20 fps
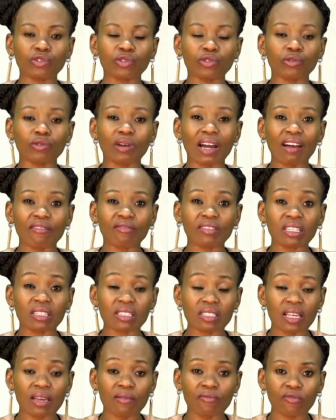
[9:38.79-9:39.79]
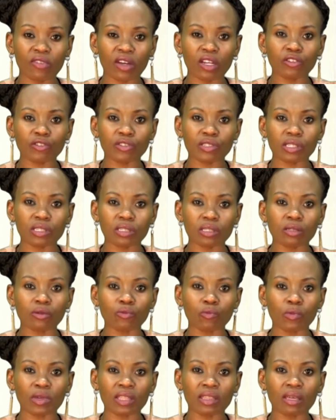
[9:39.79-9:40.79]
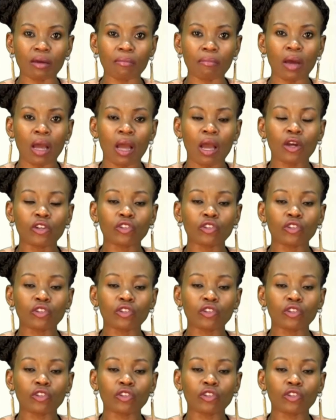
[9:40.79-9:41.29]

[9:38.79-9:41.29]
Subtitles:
Do you have the same value system with them?